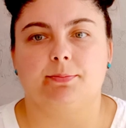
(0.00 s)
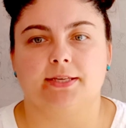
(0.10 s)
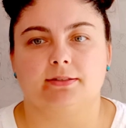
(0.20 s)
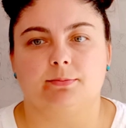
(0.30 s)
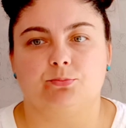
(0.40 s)

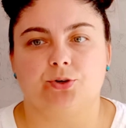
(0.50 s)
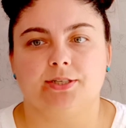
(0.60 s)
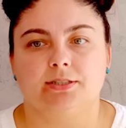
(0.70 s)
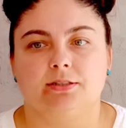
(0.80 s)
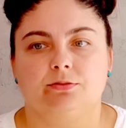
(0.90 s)
past and
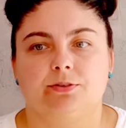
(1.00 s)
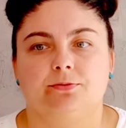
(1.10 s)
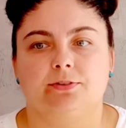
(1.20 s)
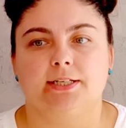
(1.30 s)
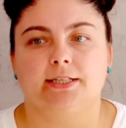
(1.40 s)
present,
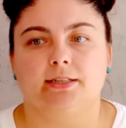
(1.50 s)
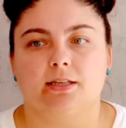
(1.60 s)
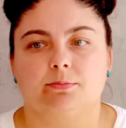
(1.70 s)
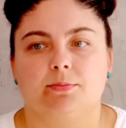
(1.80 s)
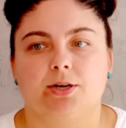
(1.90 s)
revealing
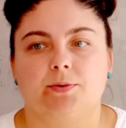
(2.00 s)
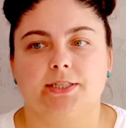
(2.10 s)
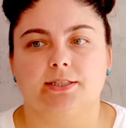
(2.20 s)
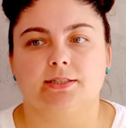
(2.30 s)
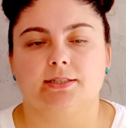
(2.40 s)
that
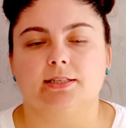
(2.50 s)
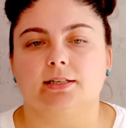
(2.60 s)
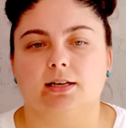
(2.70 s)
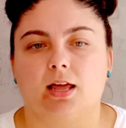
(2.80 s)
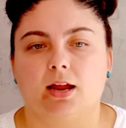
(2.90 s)
Merritt is
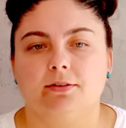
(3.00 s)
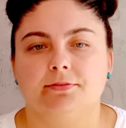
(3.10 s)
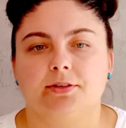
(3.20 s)
still alive,